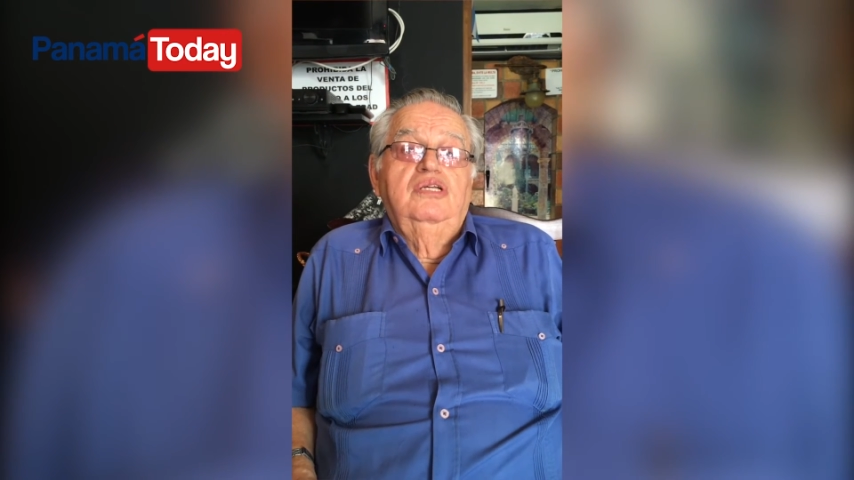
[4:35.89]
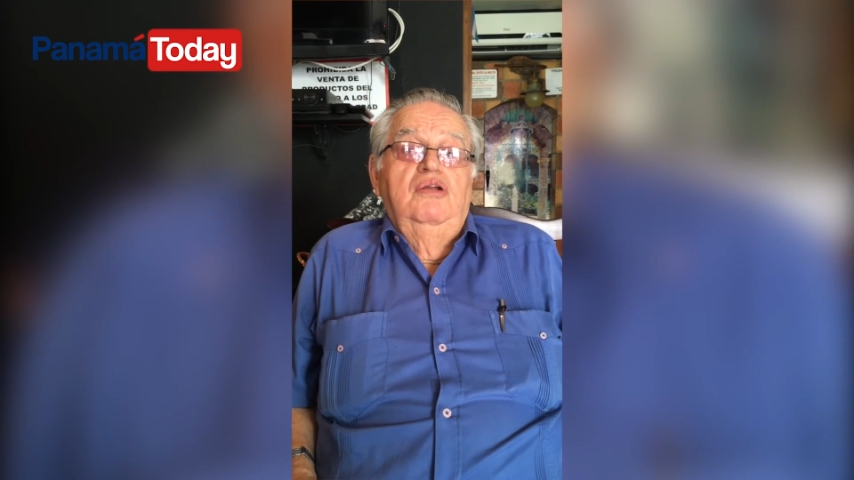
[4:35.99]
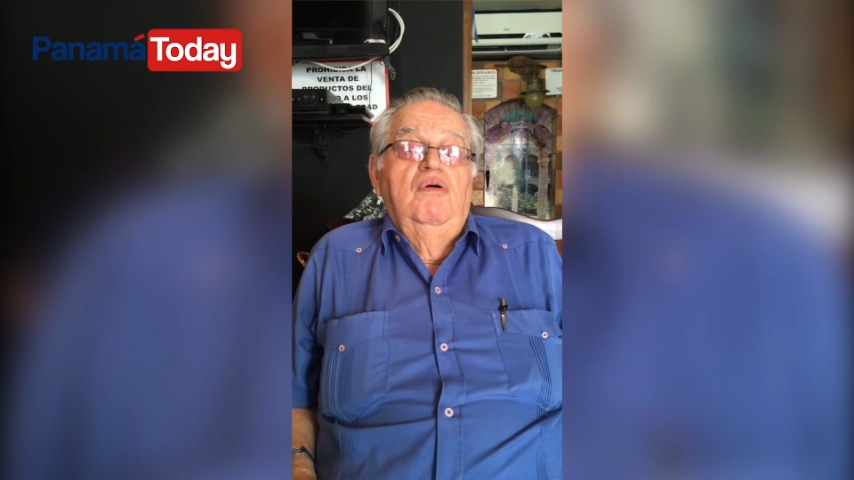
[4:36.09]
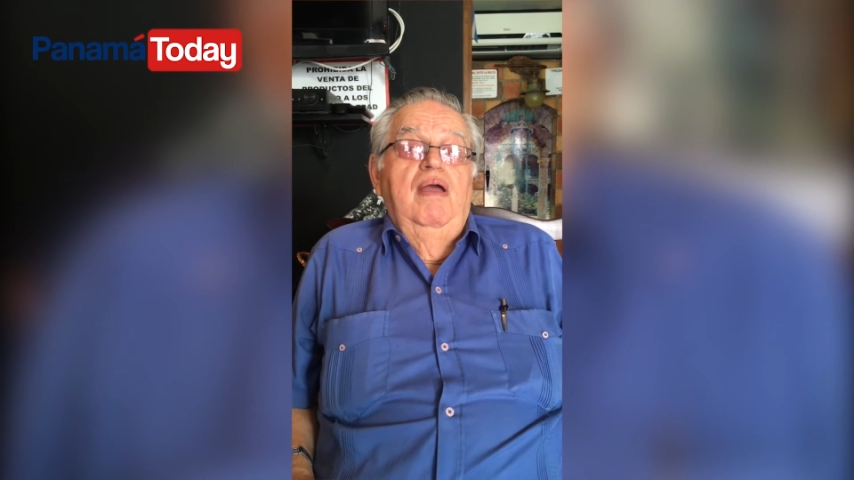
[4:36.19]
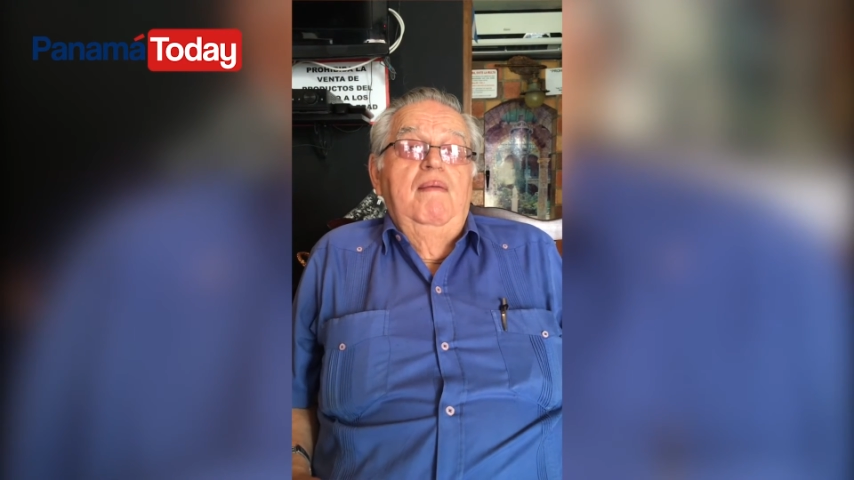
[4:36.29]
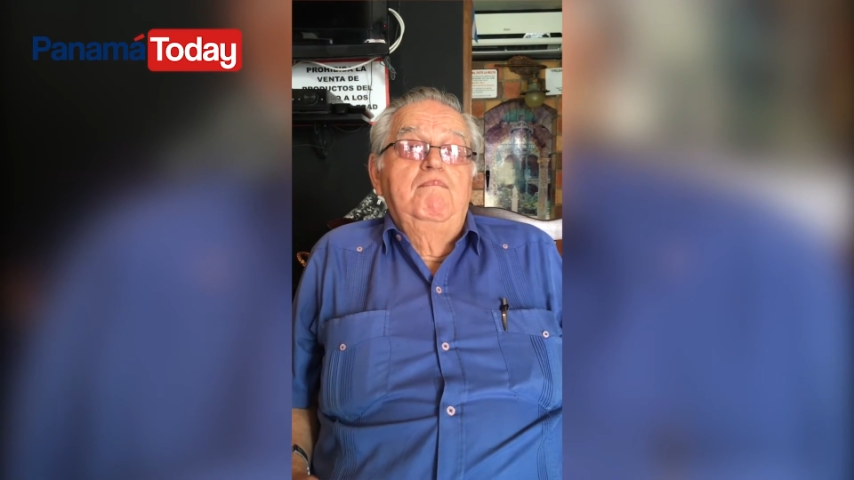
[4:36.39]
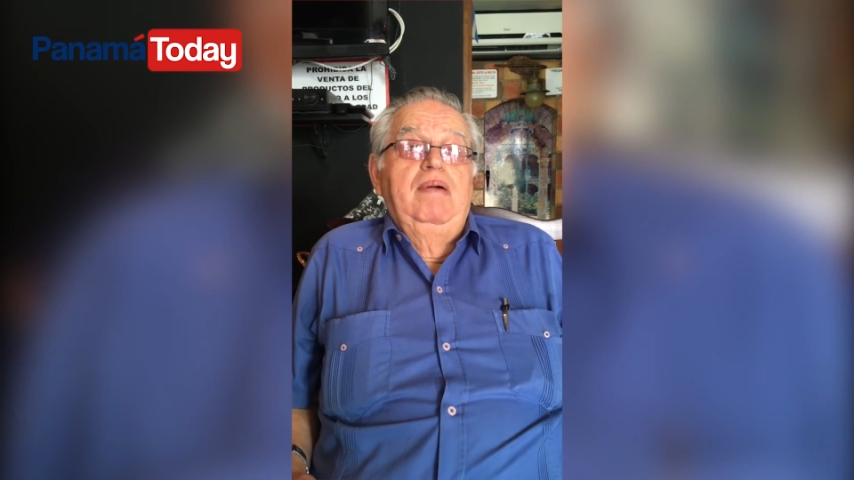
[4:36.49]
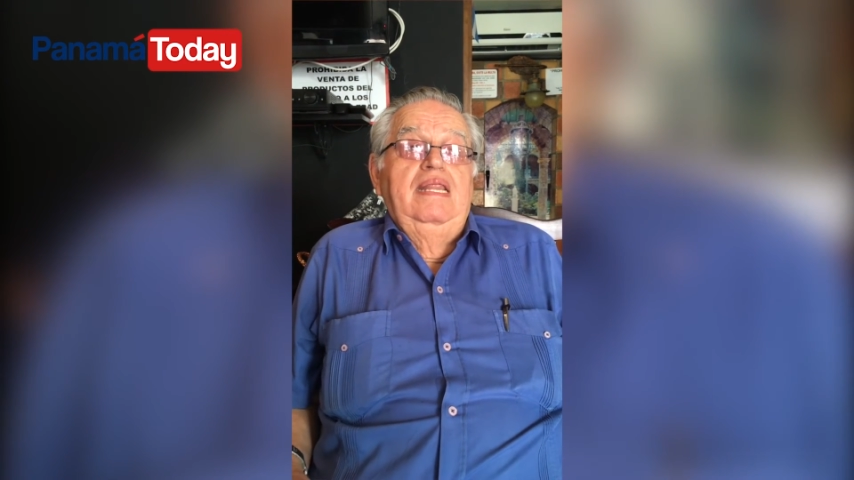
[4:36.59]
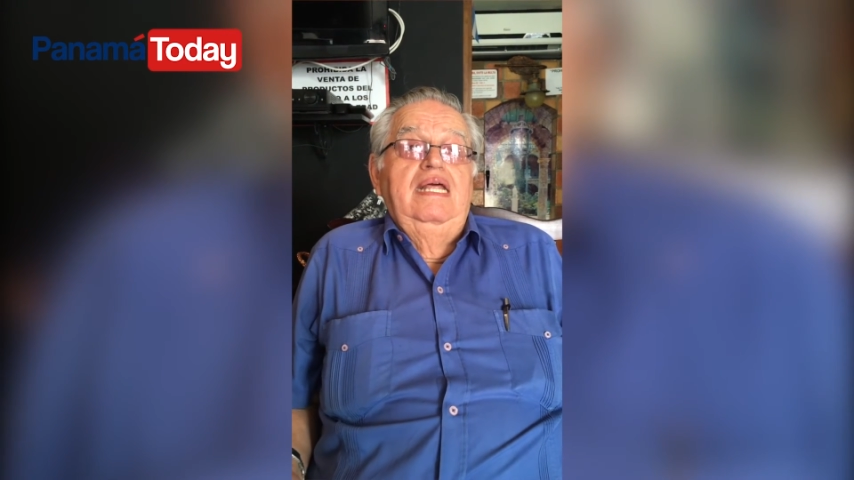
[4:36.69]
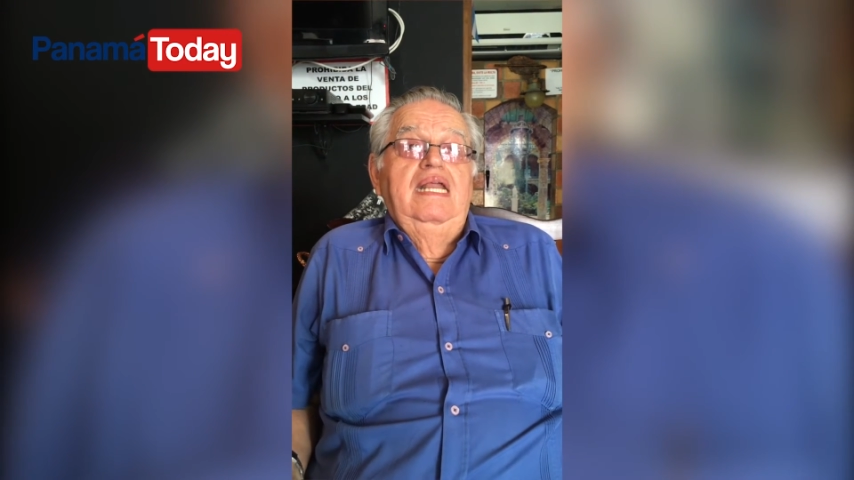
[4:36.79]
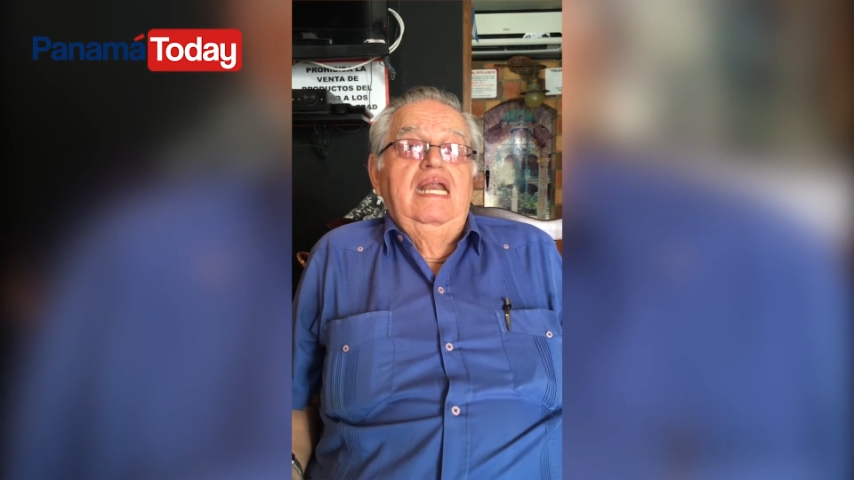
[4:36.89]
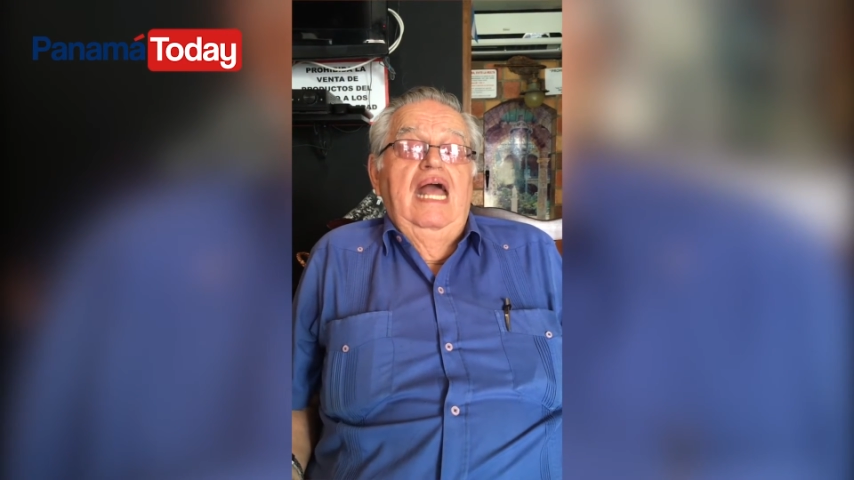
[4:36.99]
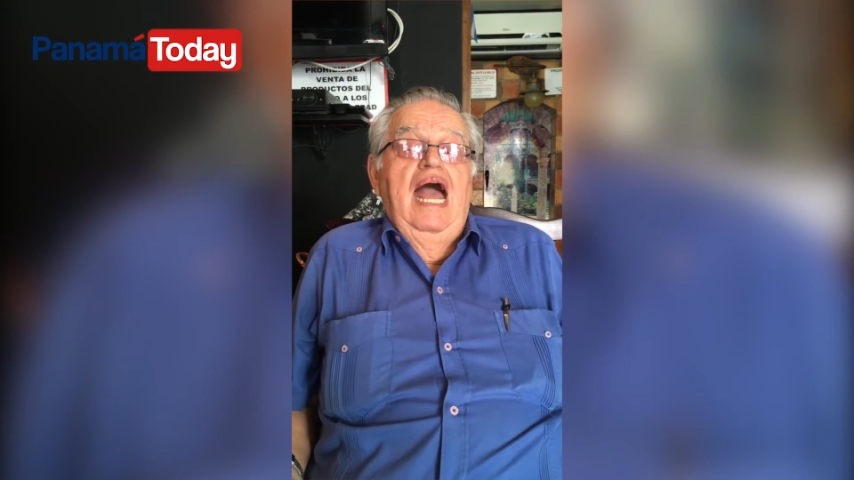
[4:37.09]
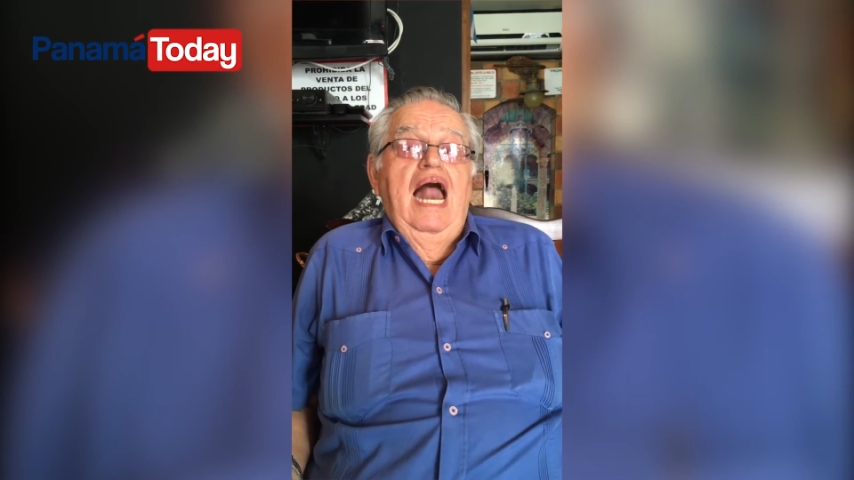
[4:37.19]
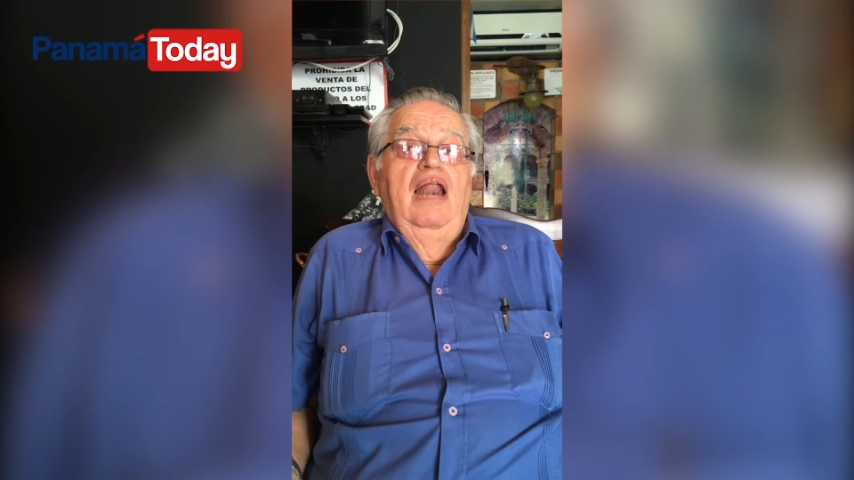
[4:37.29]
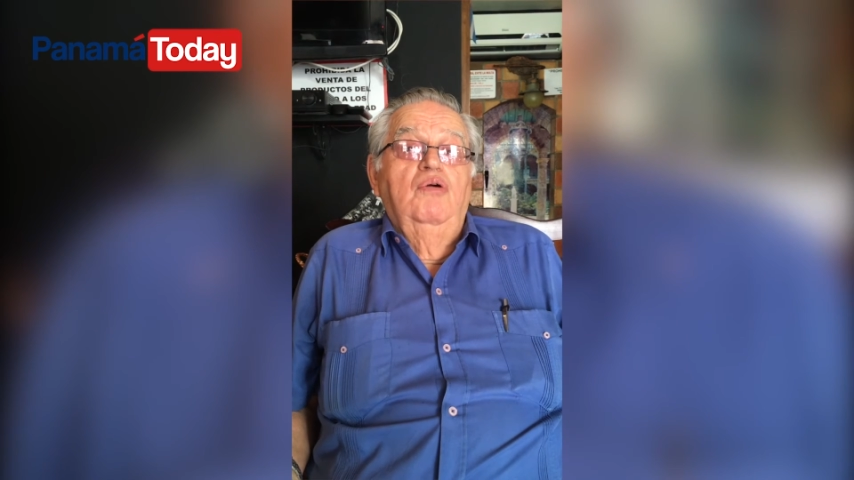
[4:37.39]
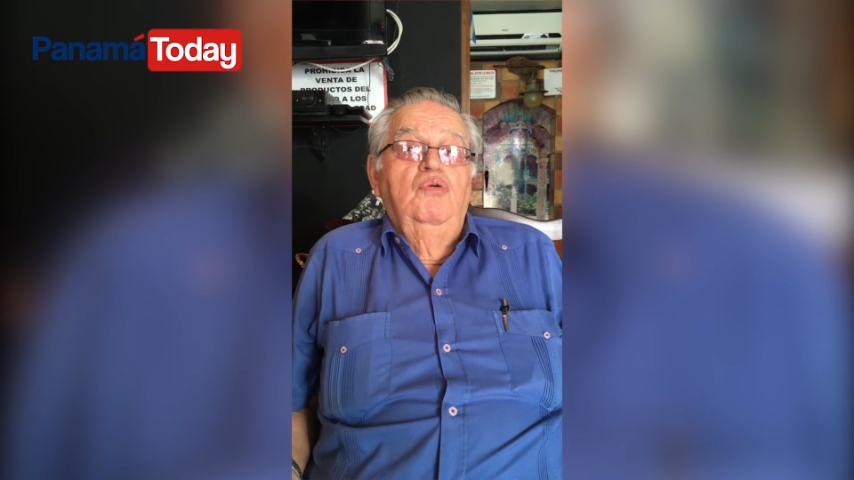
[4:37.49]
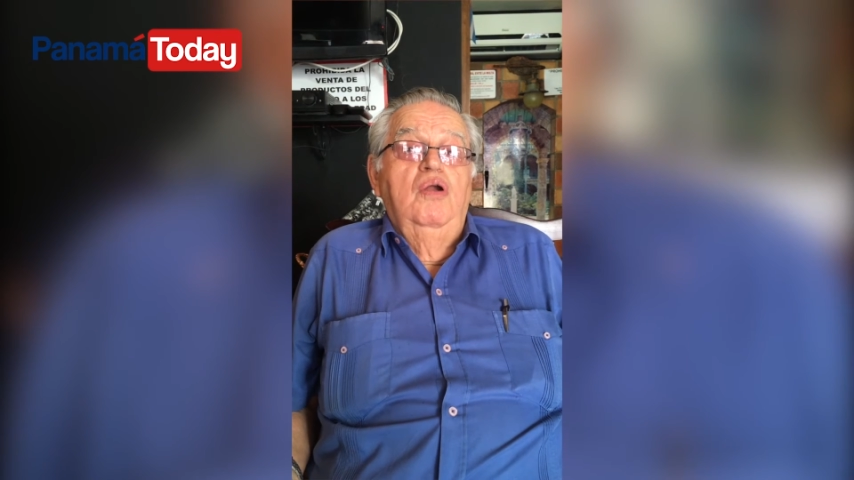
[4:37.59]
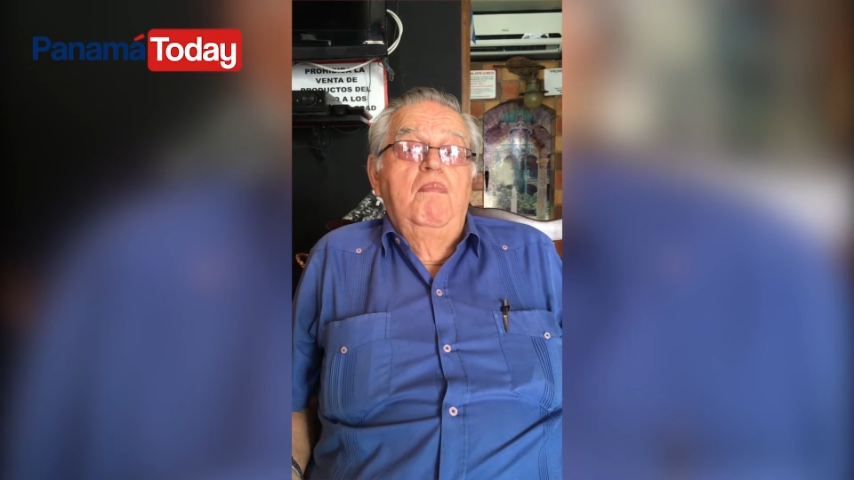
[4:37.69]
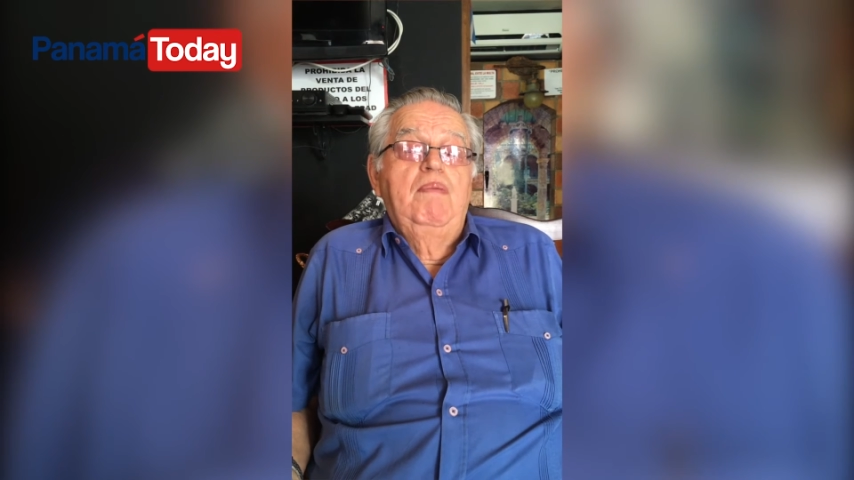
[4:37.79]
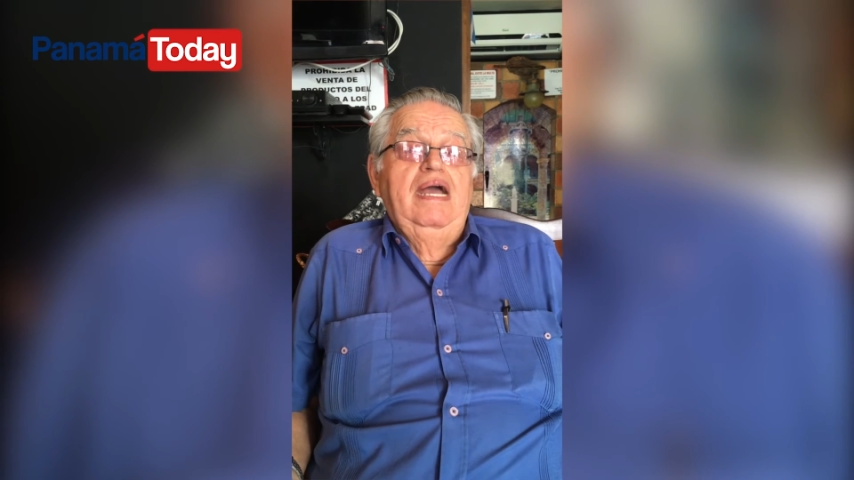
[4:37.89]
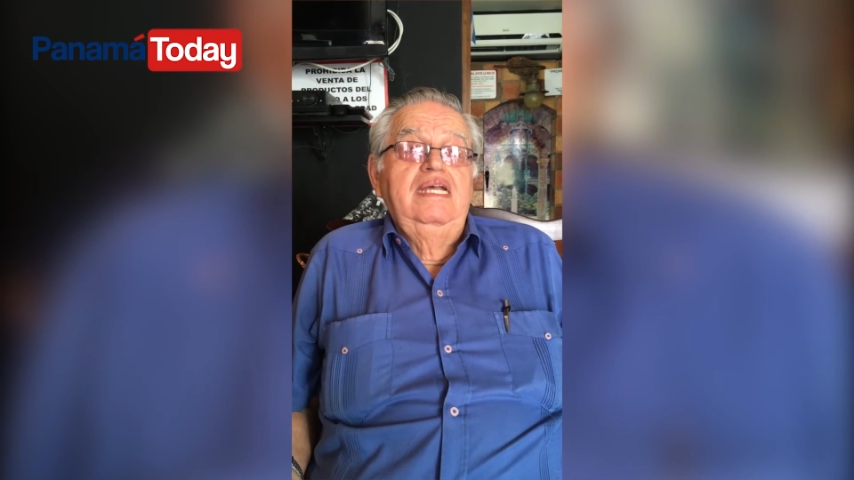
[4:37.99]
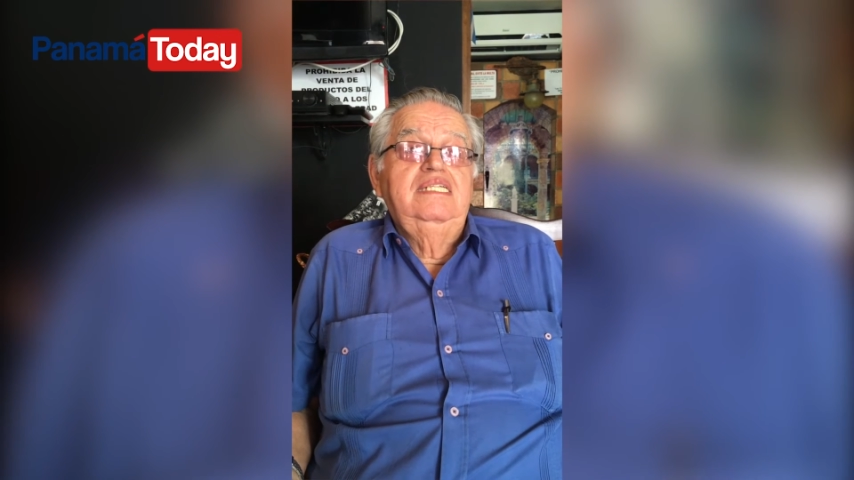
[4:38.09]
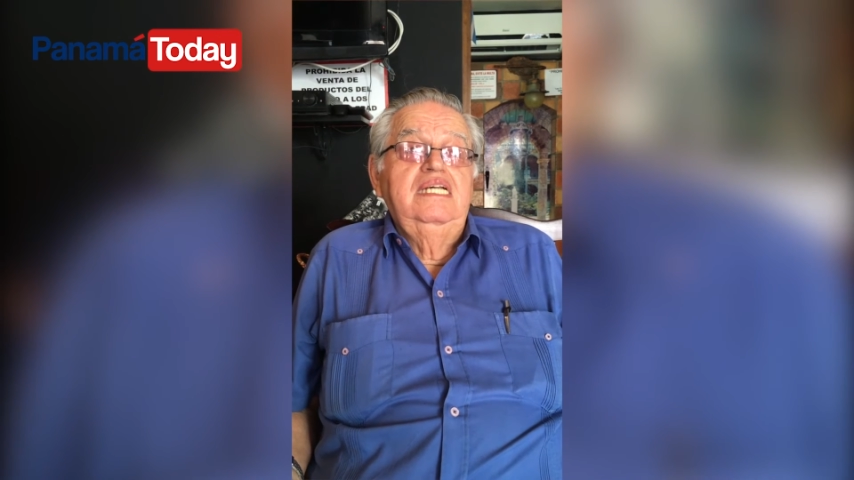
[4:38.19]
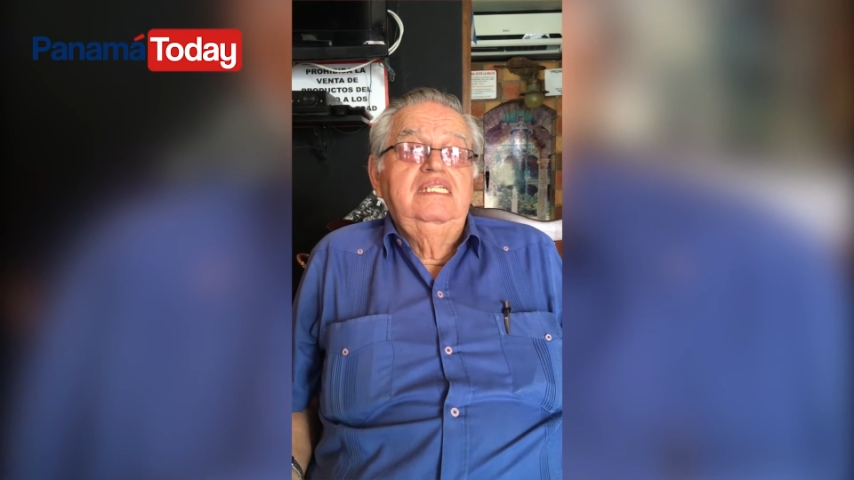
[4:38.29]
that have done business with Cuba.